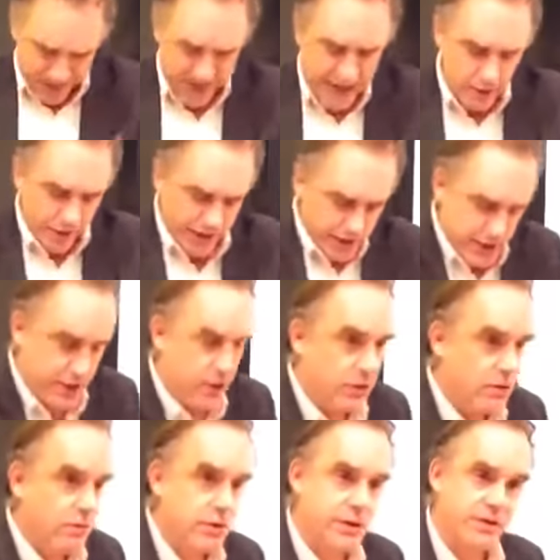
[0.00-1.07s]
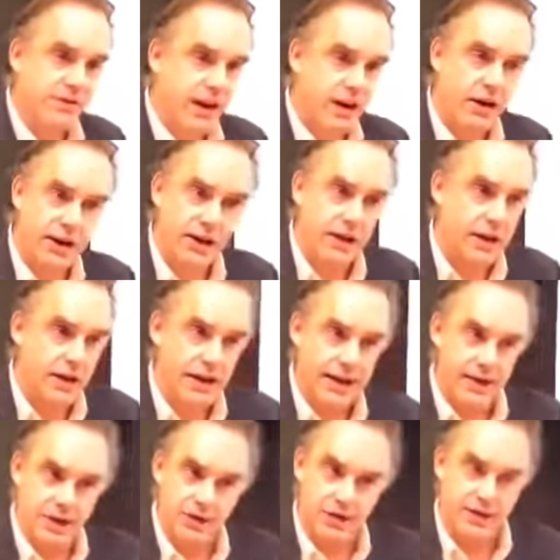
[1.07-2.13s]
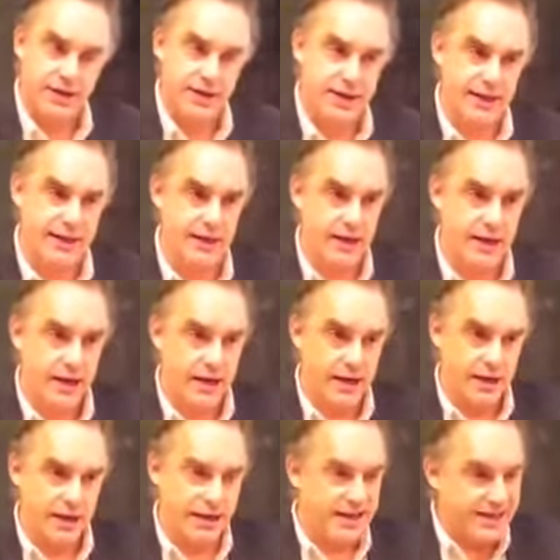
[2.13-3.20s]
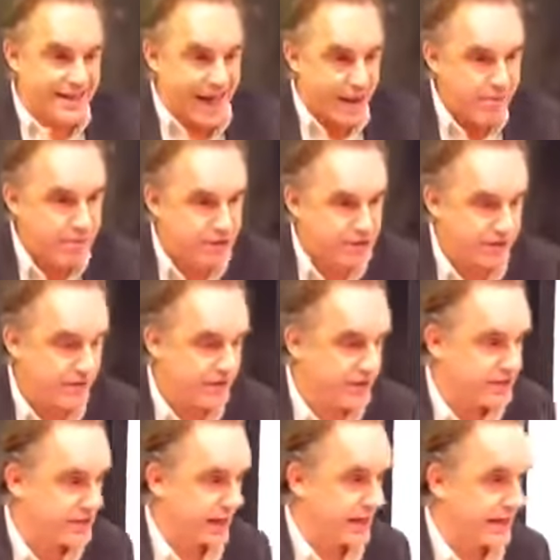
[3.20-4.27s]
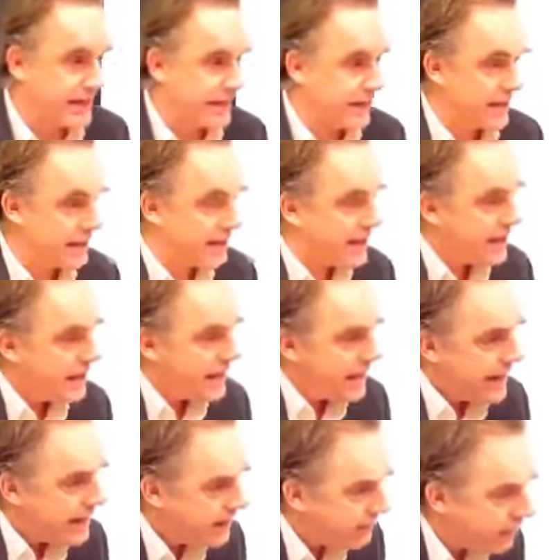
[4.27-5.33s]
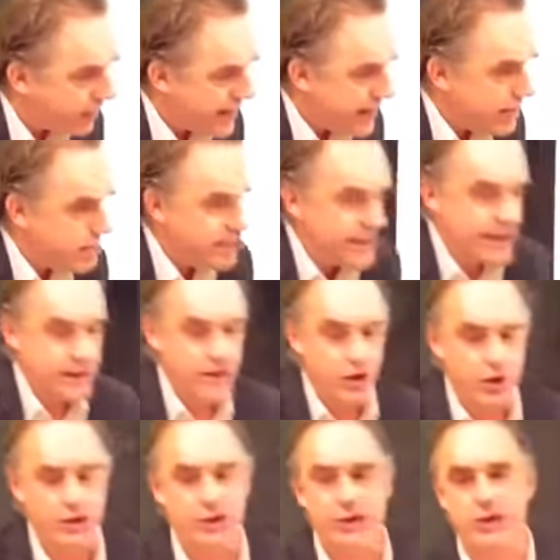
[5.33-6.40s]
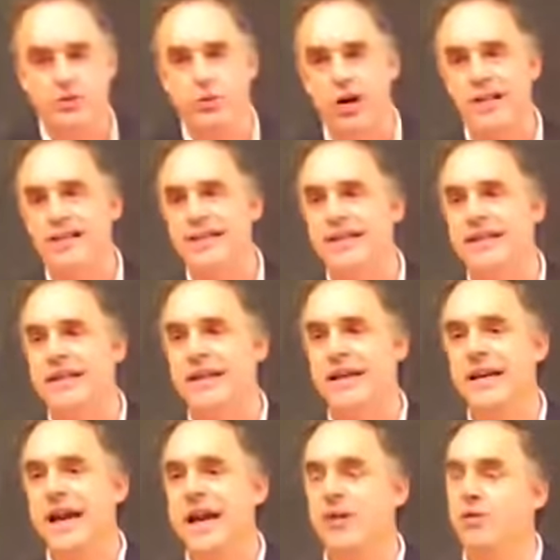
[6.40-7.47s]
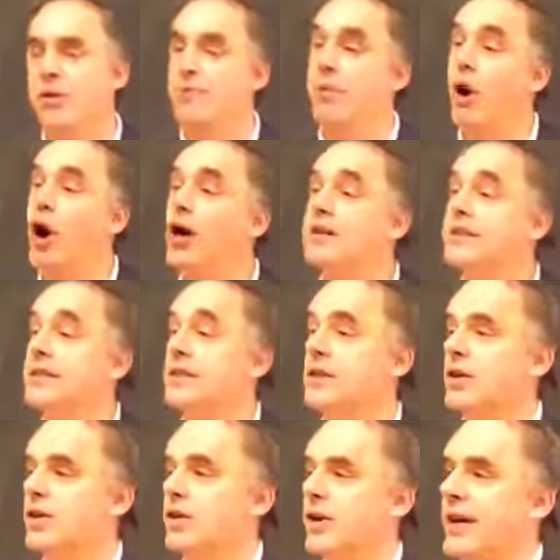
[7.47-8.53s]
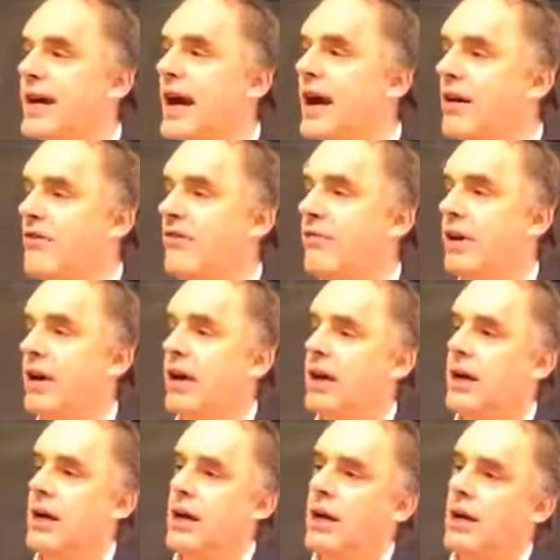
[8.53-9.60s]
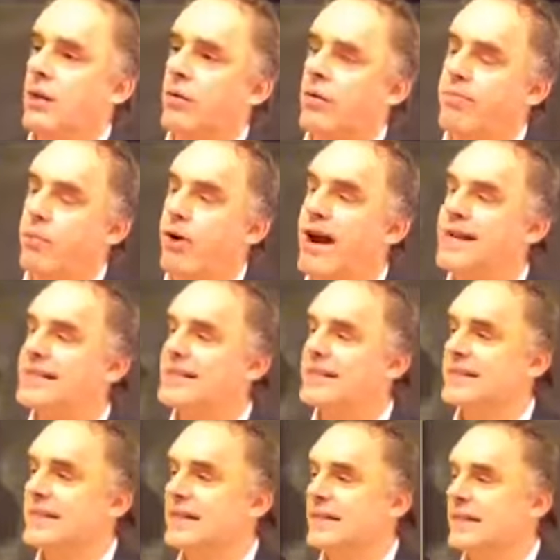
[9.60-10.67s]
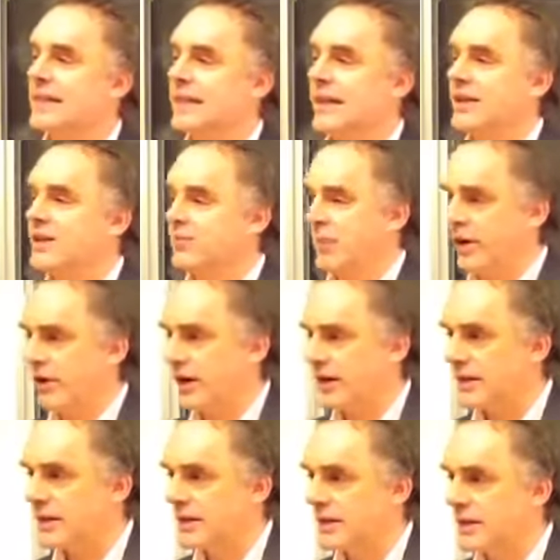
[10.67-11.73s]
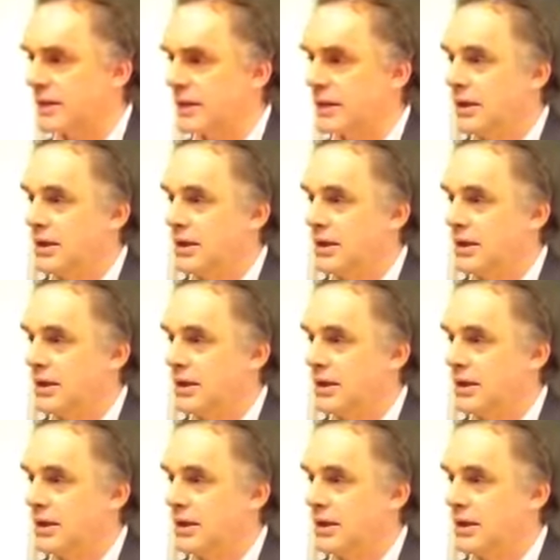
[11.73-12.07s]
Anyways, Jung was very interested in the depths of the psyche. And for him, the unconscious wasn't a repository of repressed experiences.